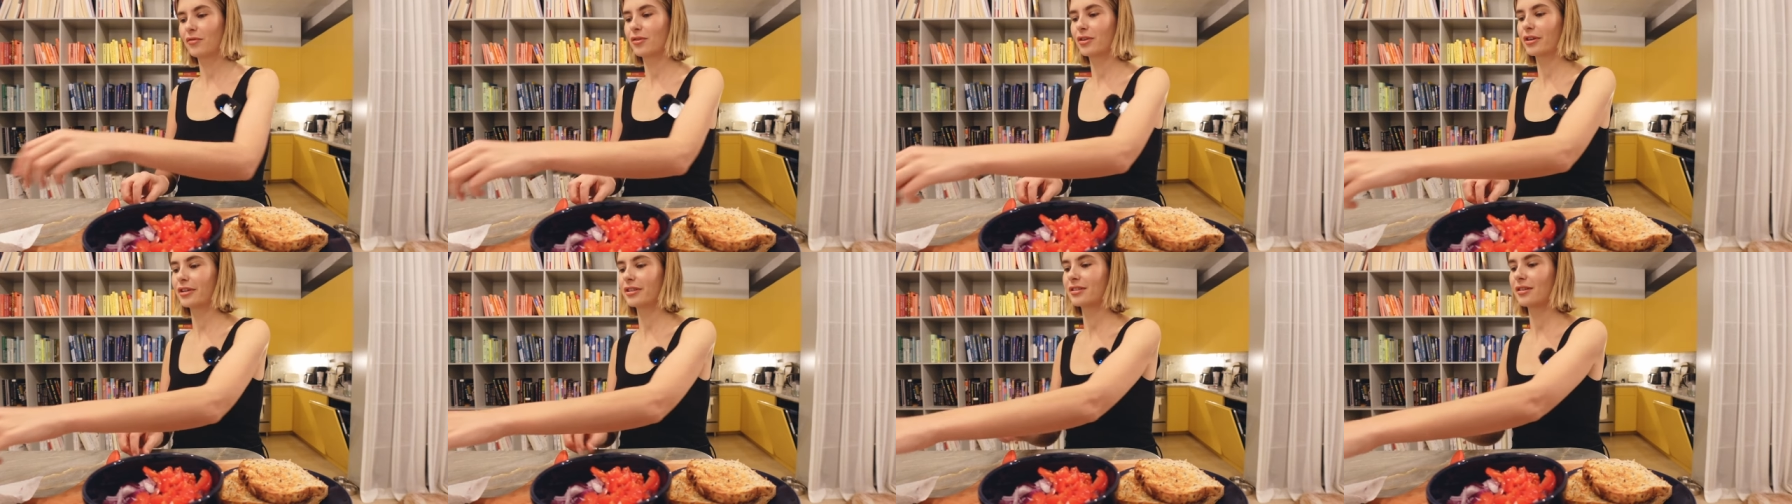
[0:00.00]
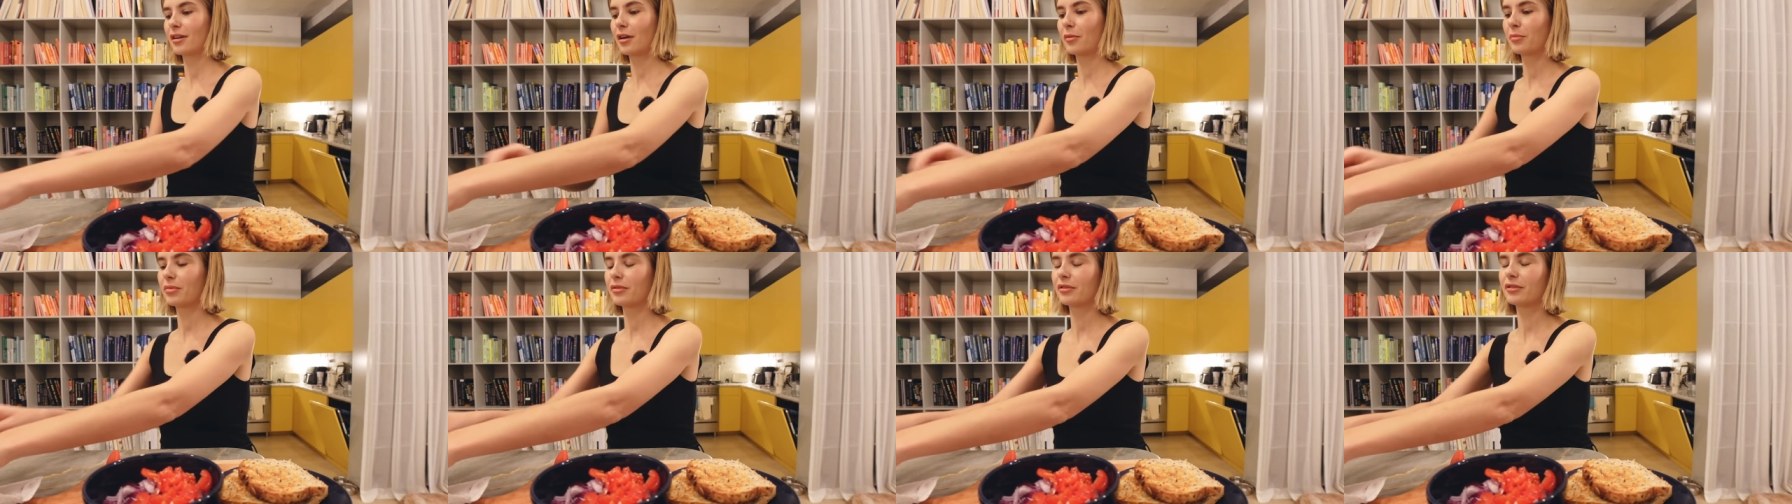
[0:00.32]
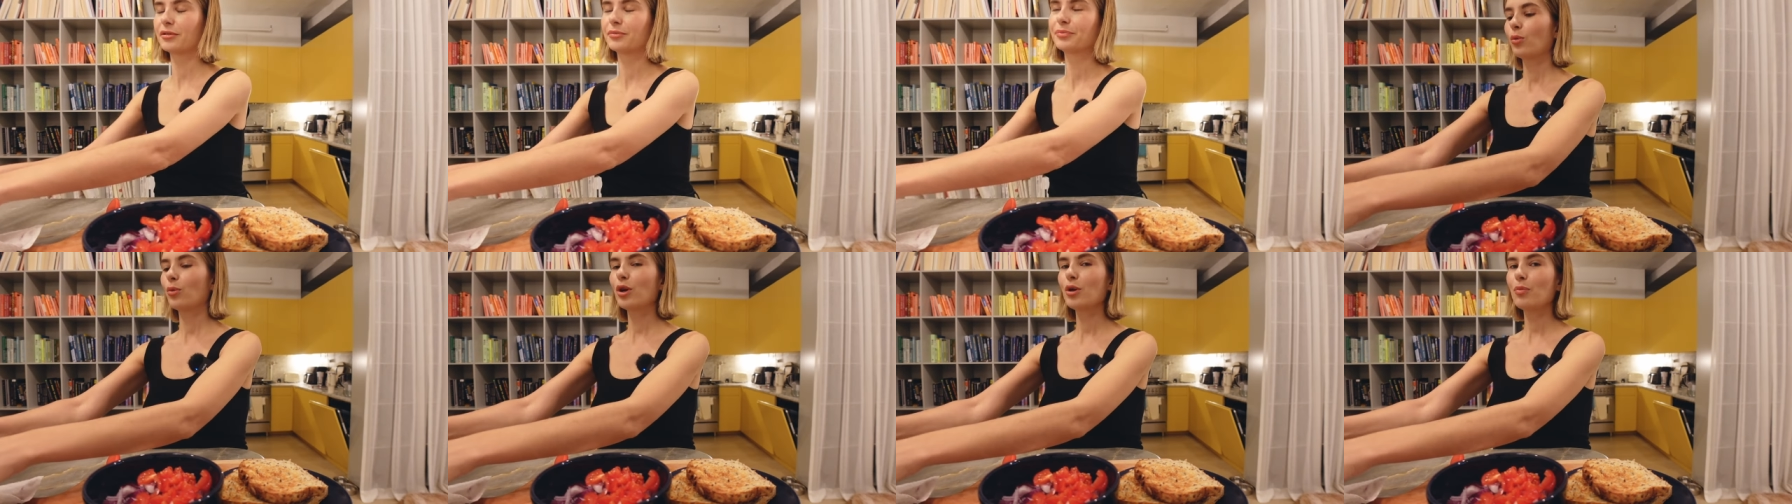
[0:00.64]
For
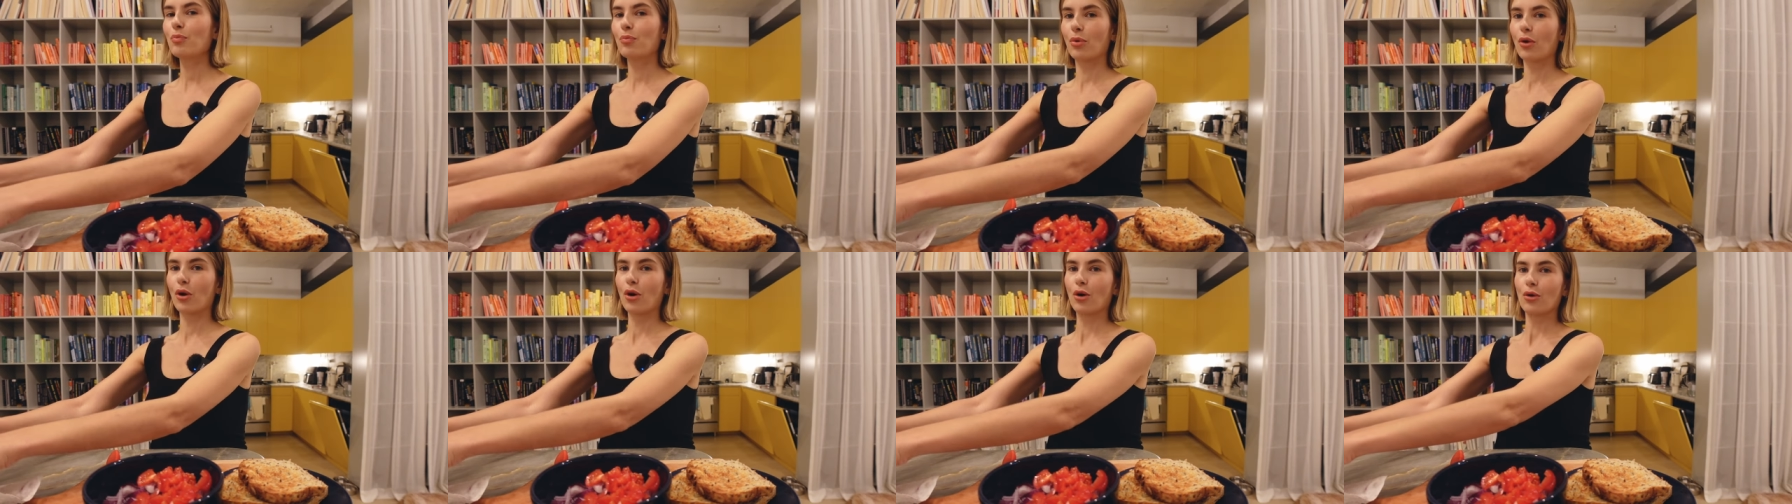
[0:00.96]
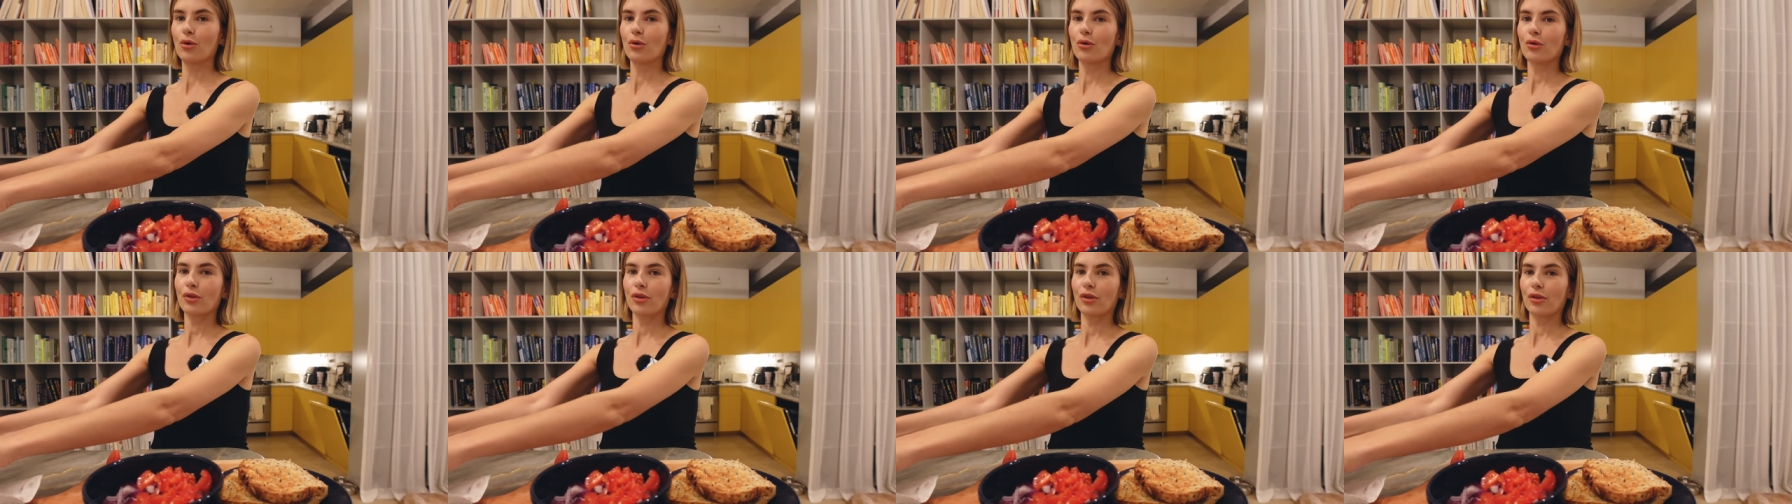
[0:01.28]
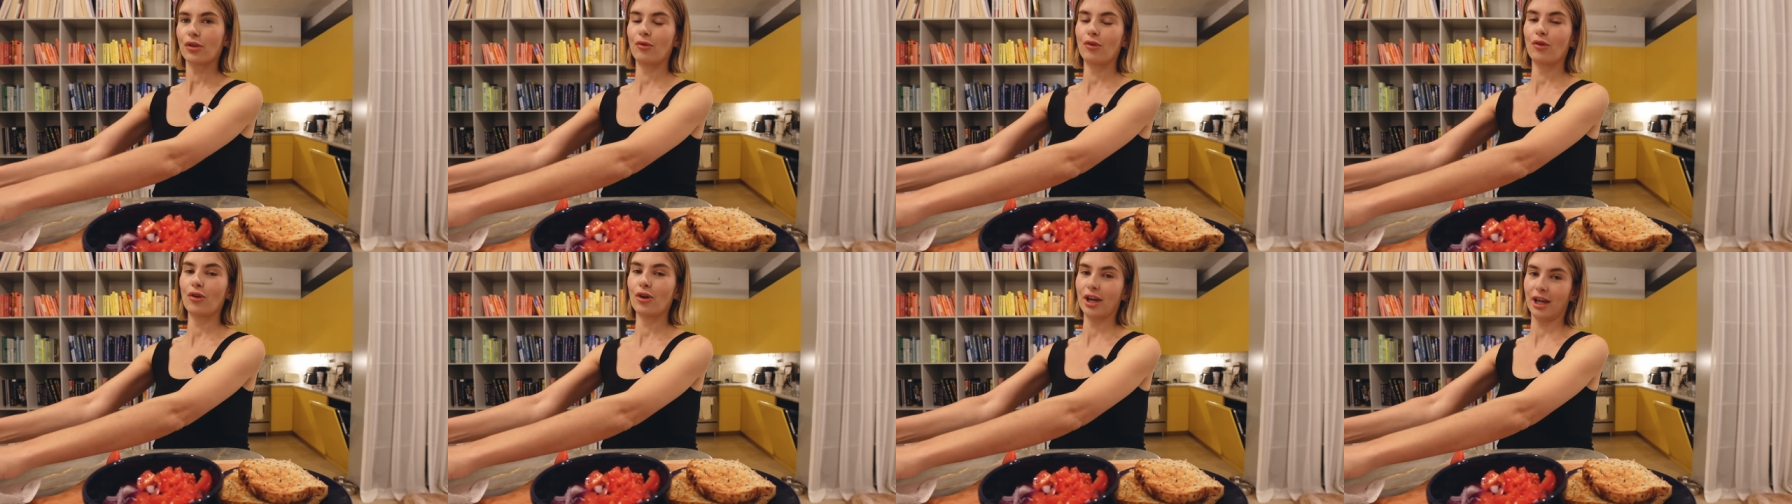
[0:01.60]
example, we both
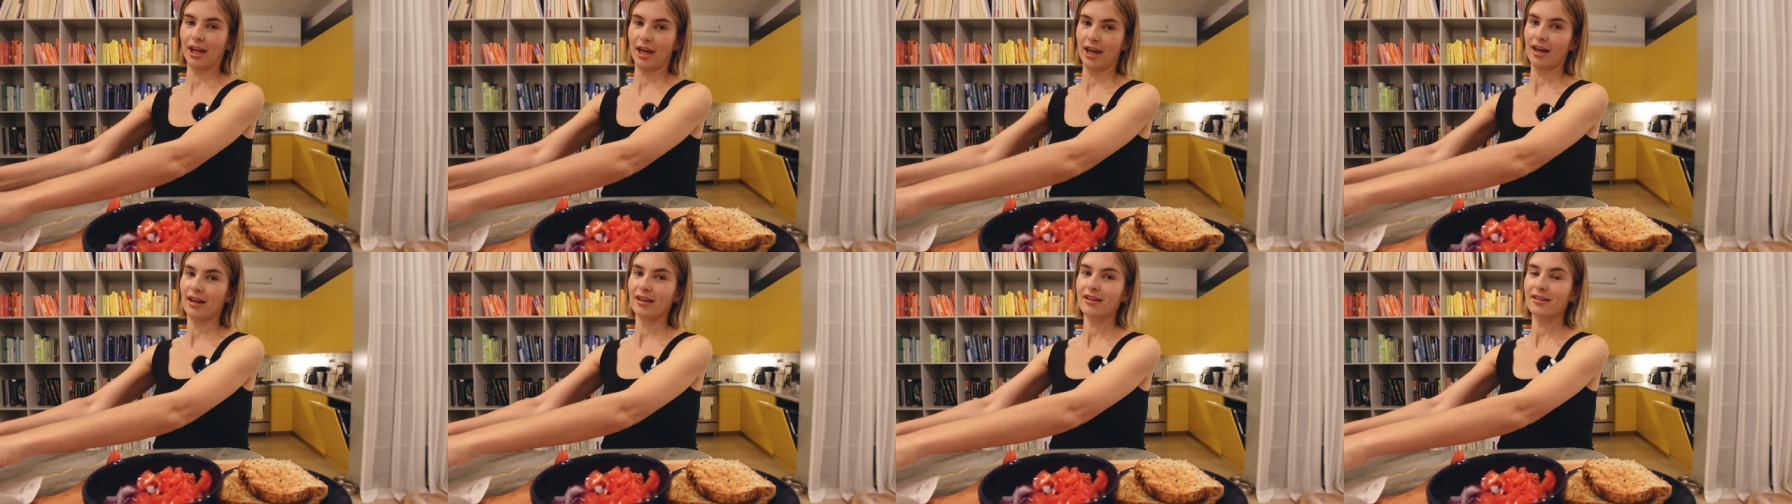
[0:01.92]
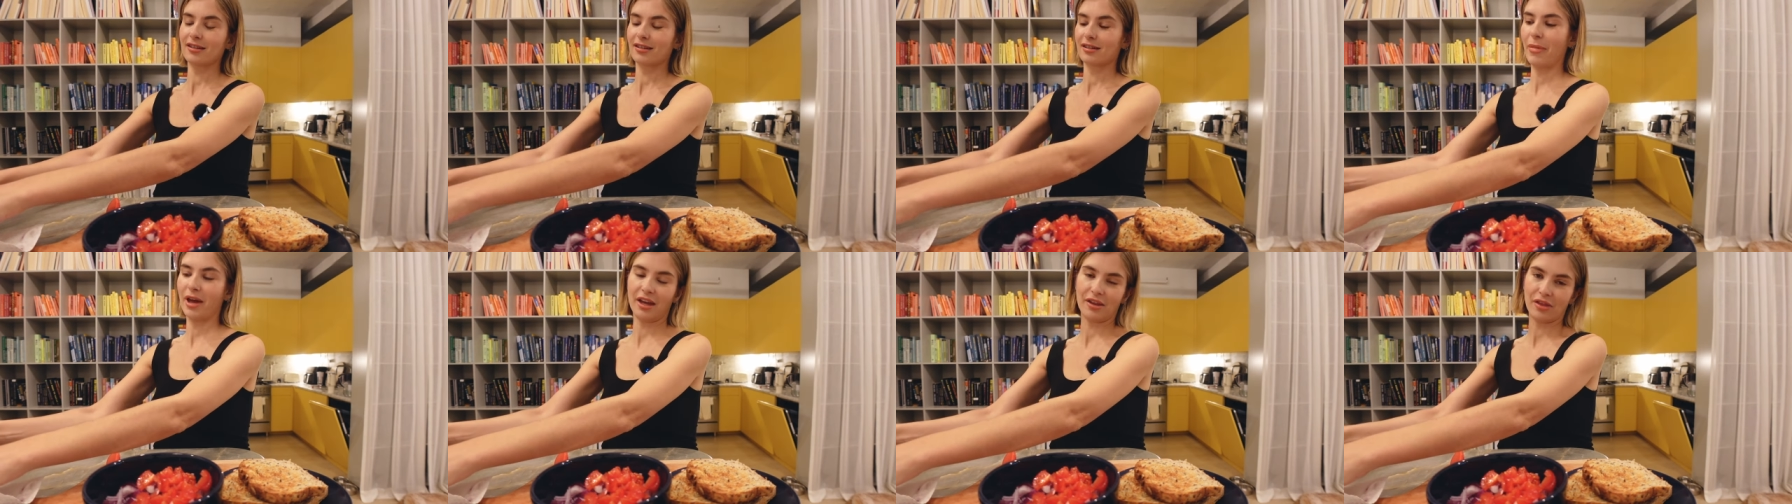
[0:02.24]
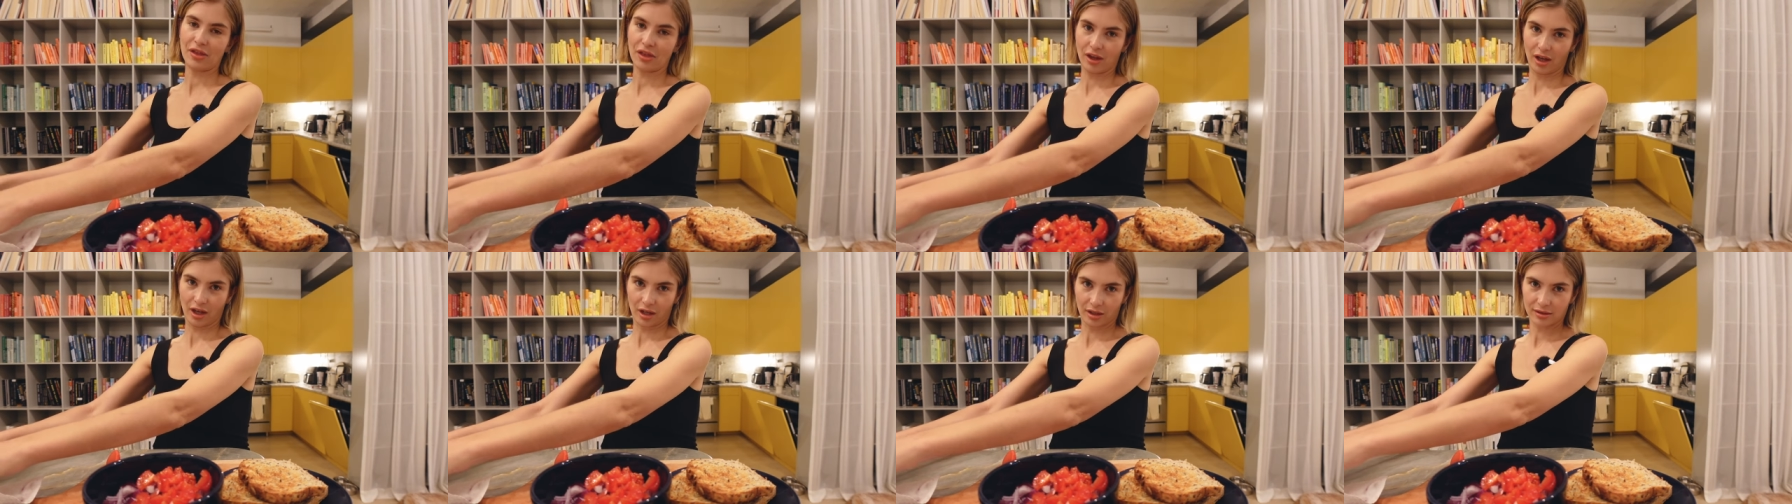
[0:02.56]
forget
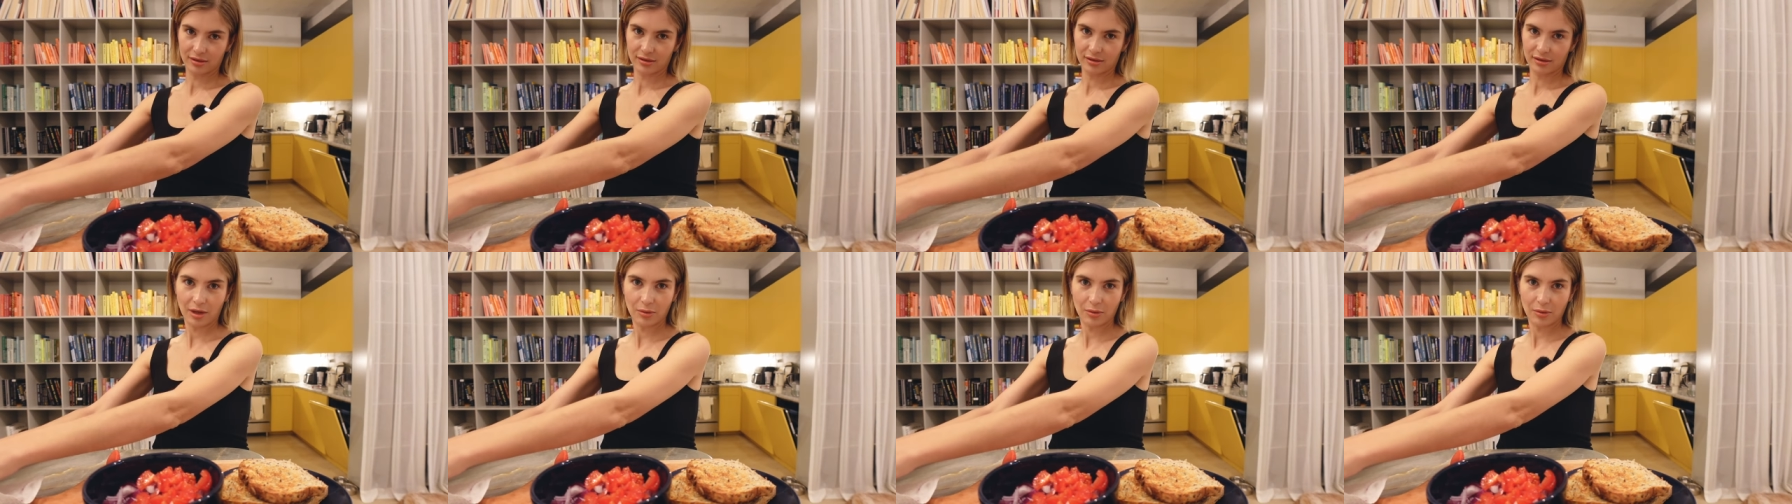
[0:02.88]
bad things.